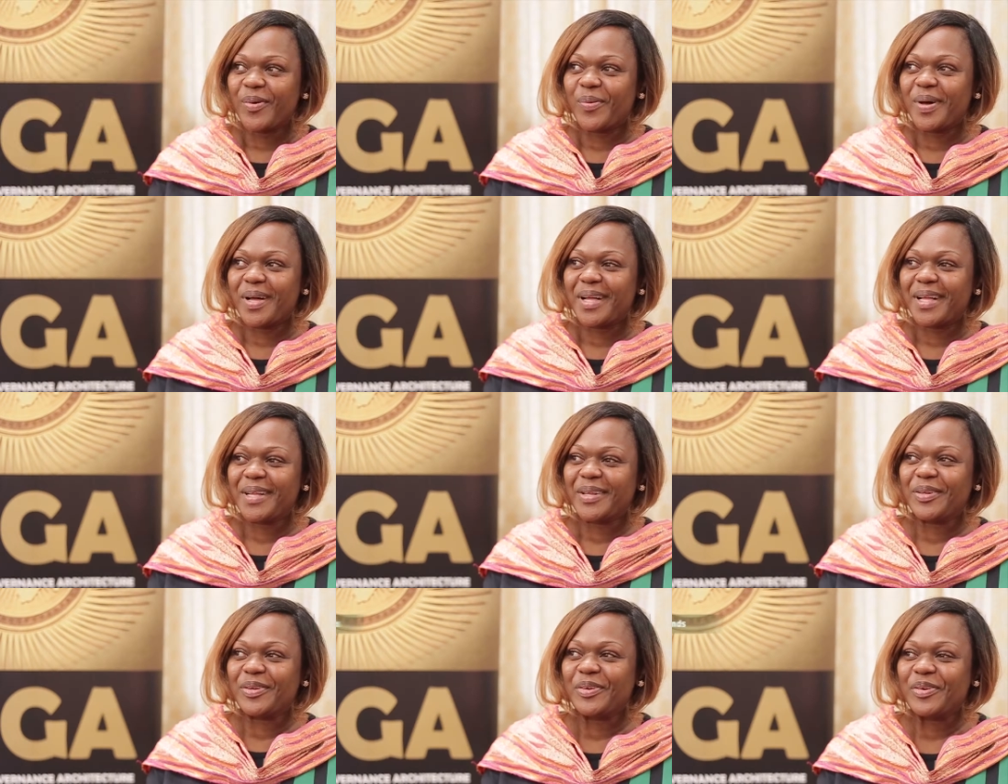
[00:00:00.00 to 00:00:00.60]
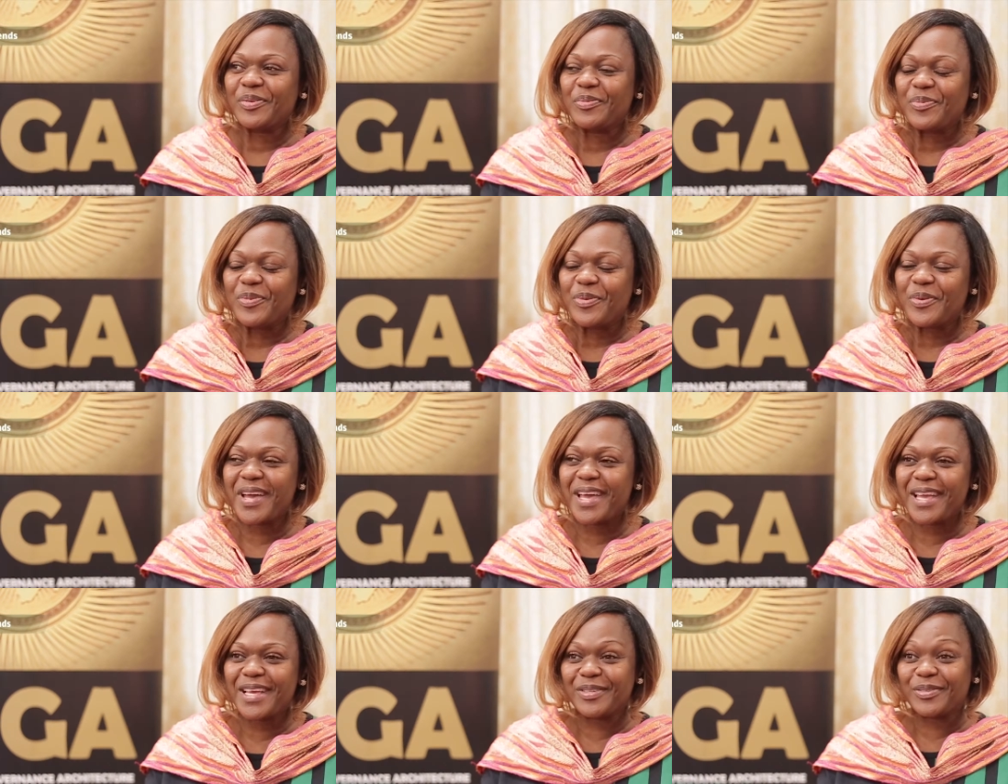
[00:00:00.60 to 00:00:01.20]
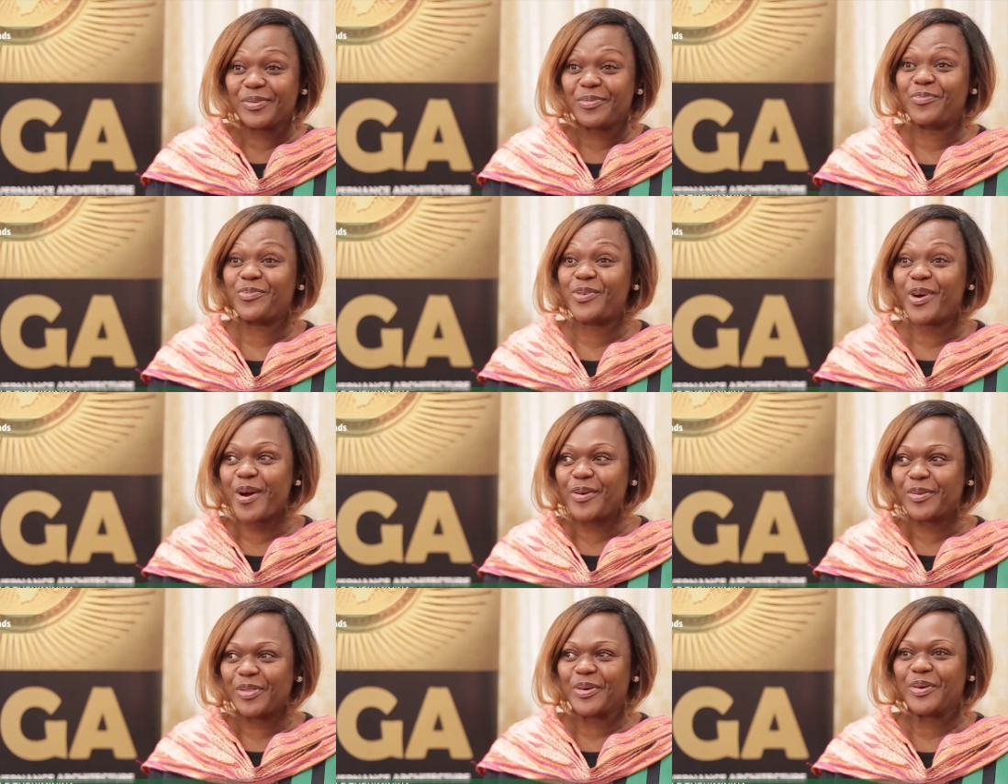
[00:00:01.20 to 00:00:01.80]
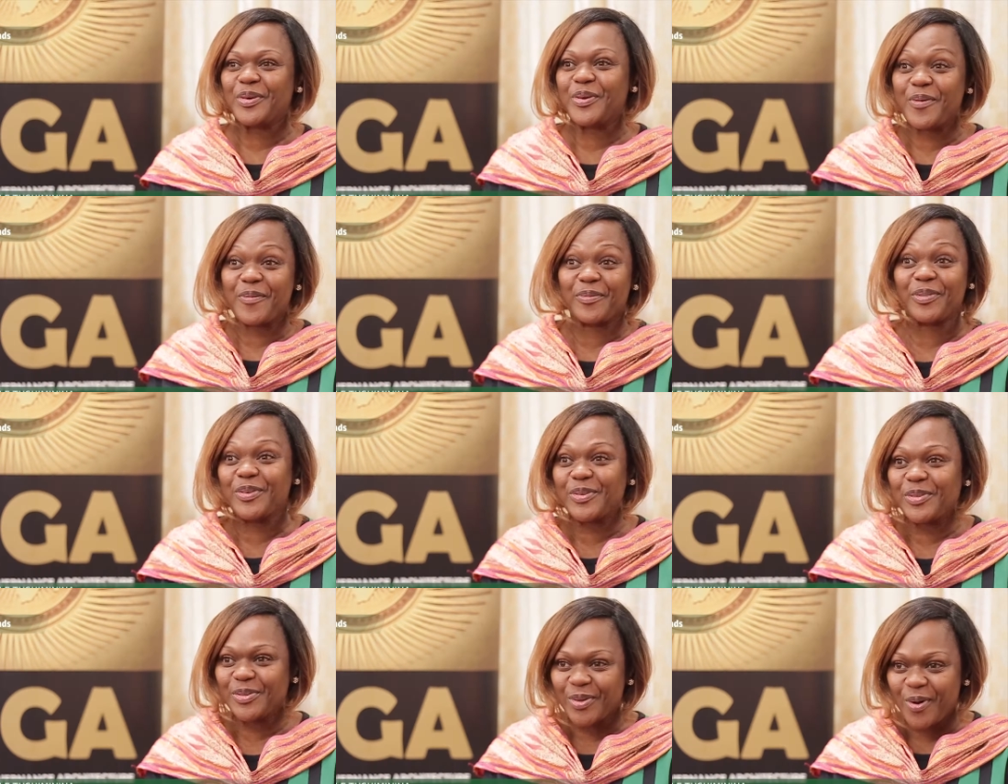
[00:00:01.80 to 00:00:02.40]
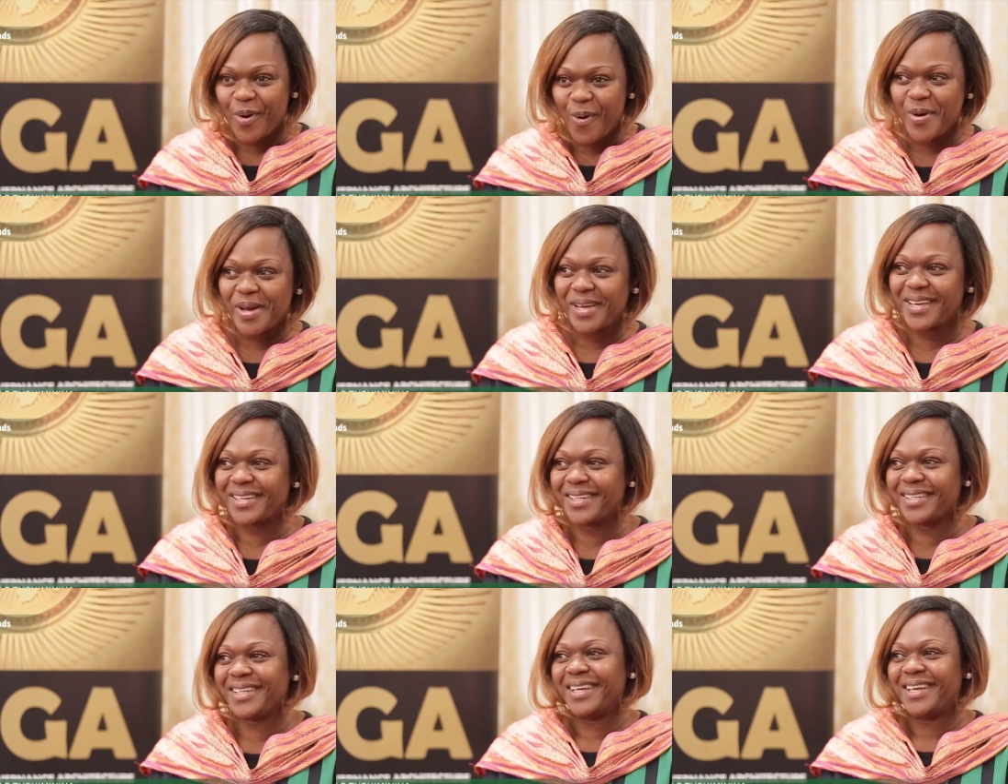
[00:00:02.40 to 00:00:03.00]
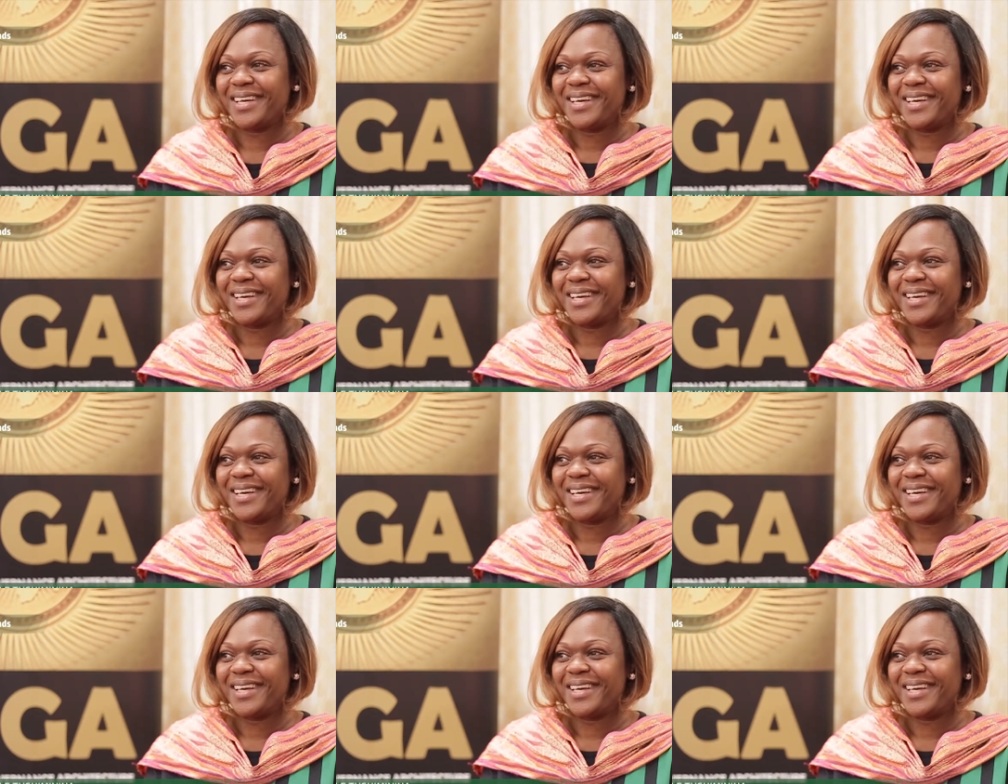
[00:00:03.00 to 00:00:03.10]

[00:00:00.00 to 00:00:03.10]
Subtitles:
Well, Mireille is a proud daughter of the soil,